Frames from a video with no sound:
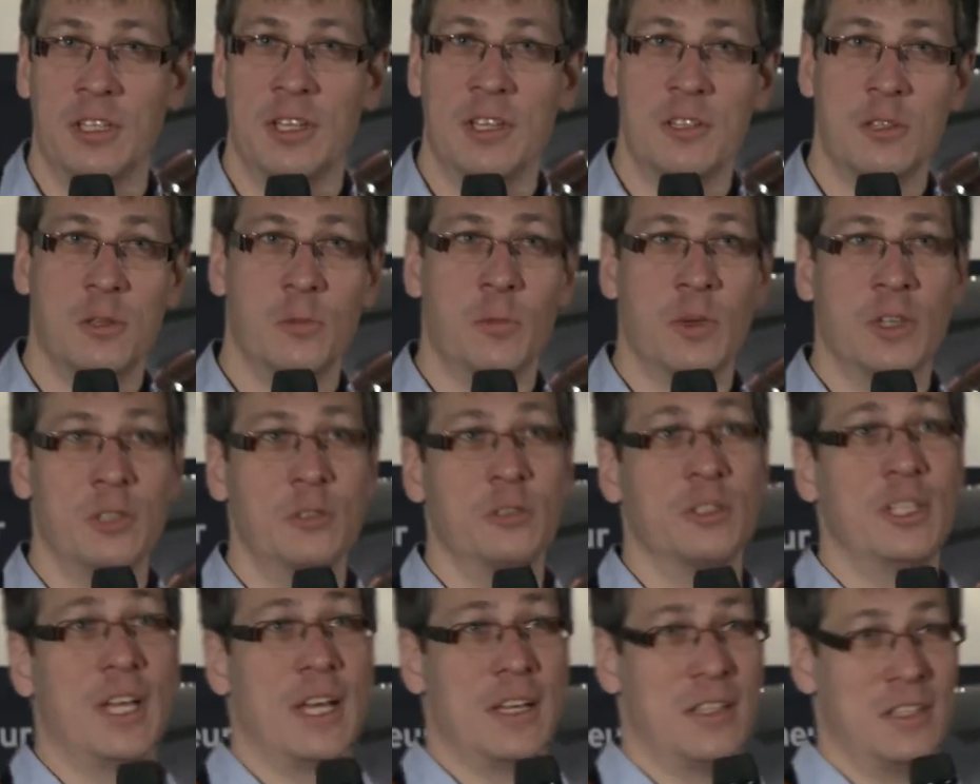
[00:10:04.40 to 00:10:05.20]
doesn't want
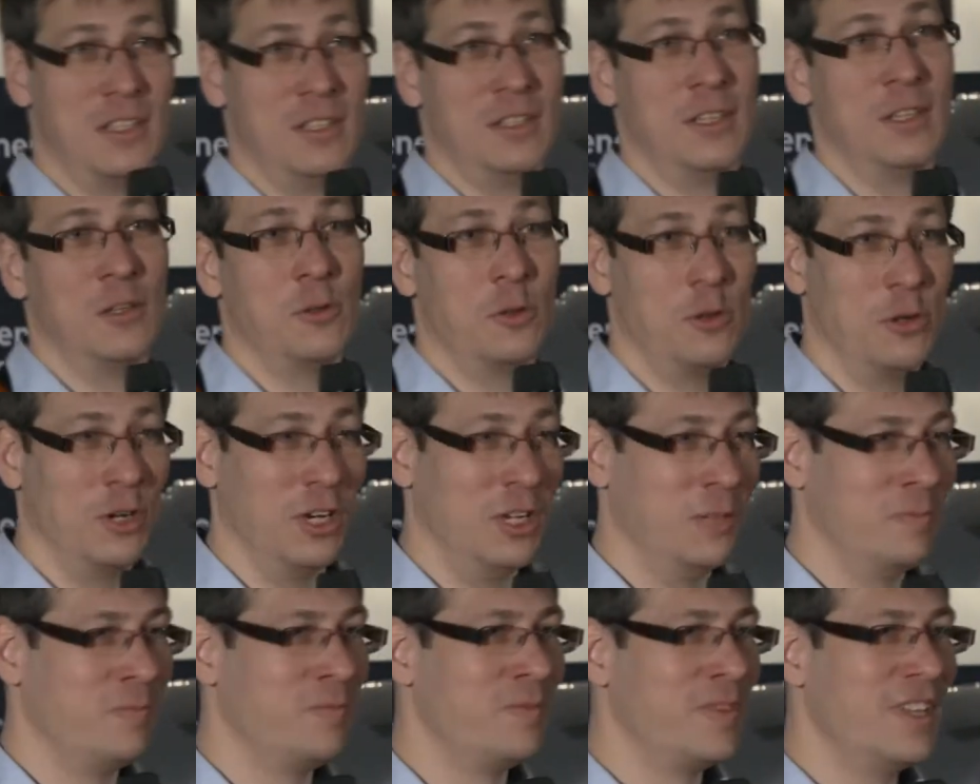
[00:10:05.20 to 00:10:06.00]
to tax it at all.
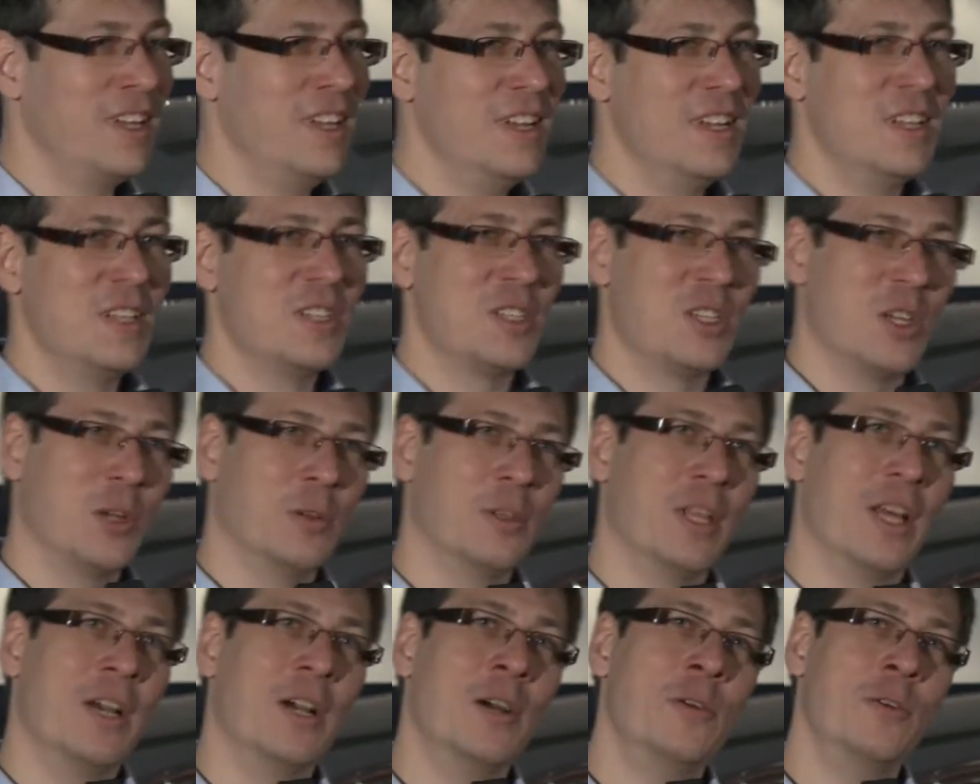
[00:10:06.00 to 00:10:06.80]
So
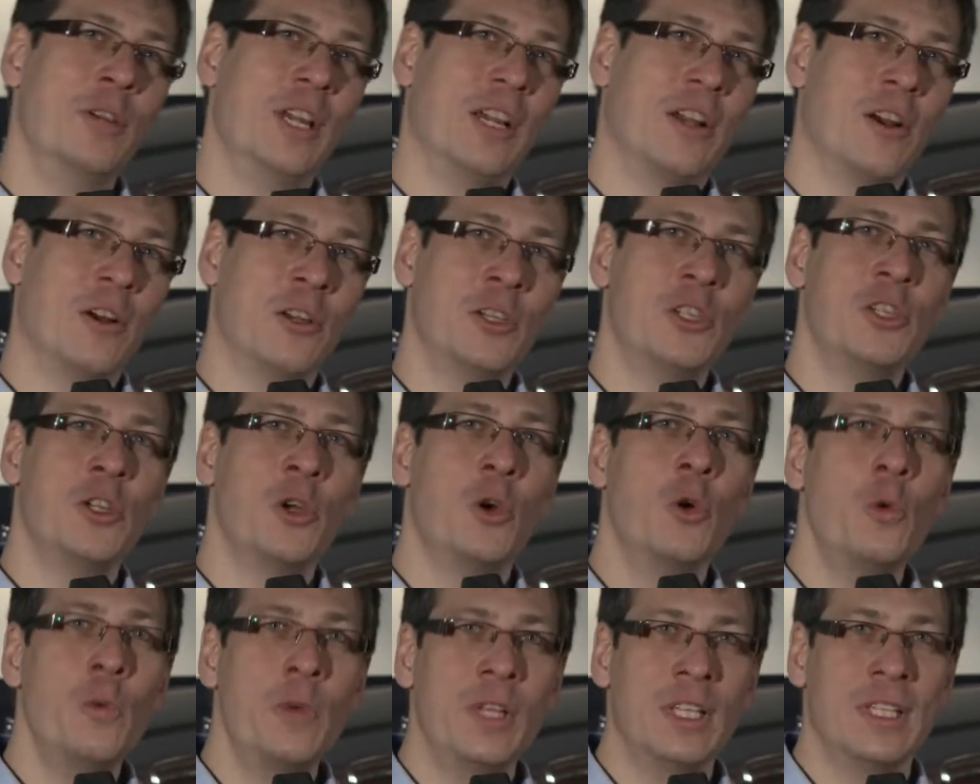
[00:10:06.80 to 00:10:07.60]
the only country
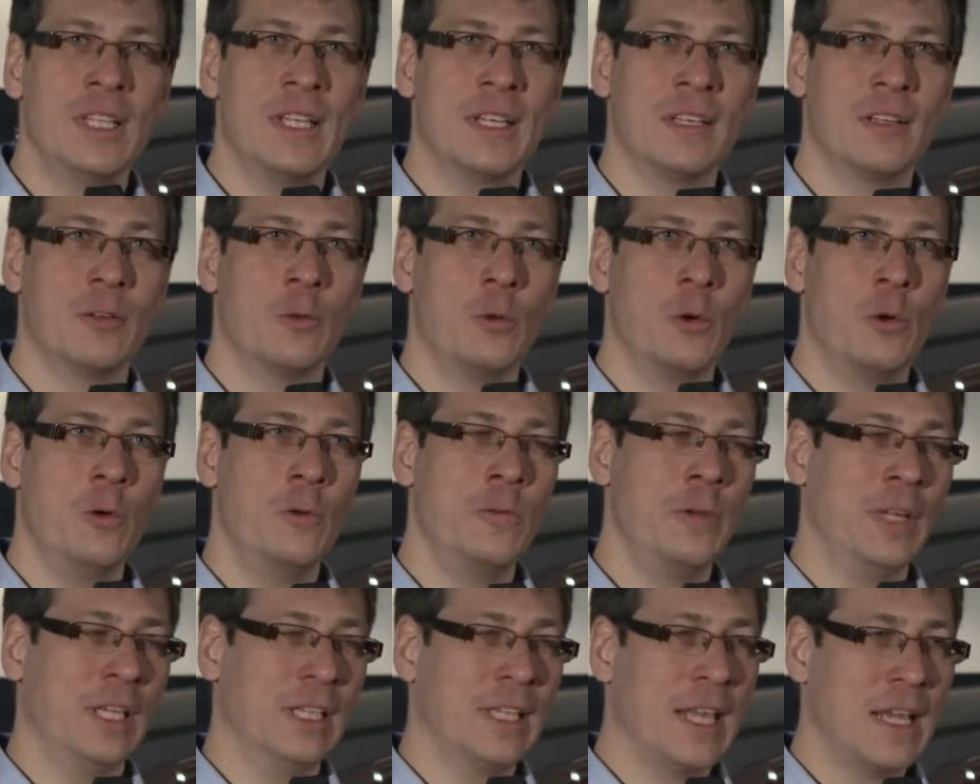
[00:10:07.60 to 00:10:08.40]
who
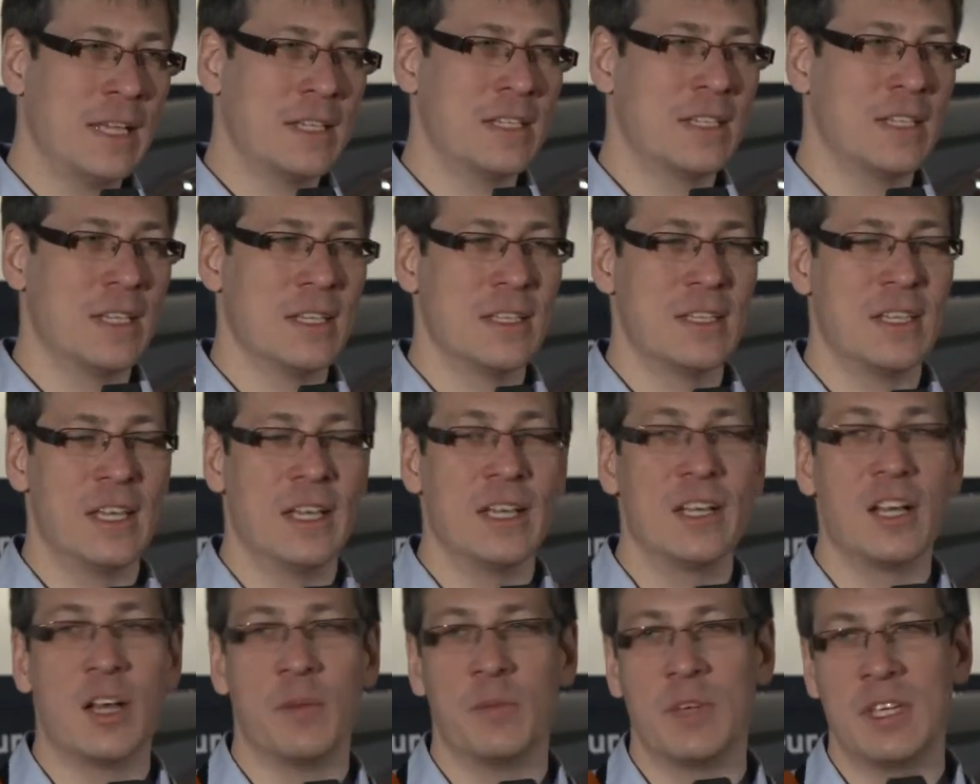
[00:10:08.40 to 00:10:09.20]
will tax this
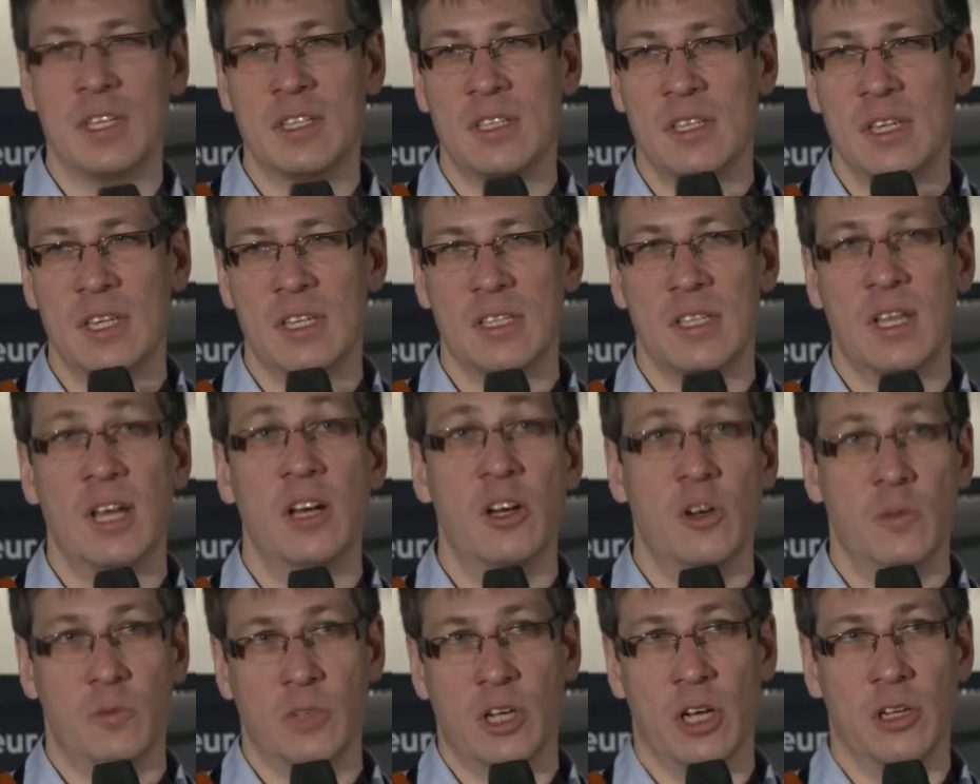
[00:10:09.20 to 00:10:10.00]
income is the
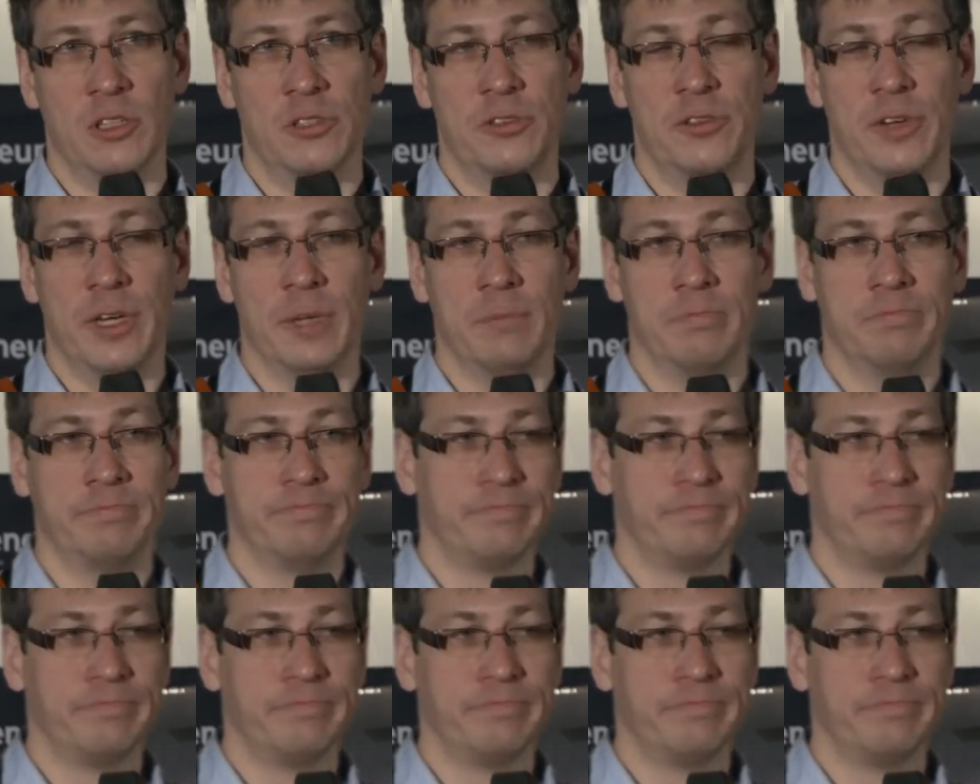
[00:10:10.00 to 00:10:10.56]
home country.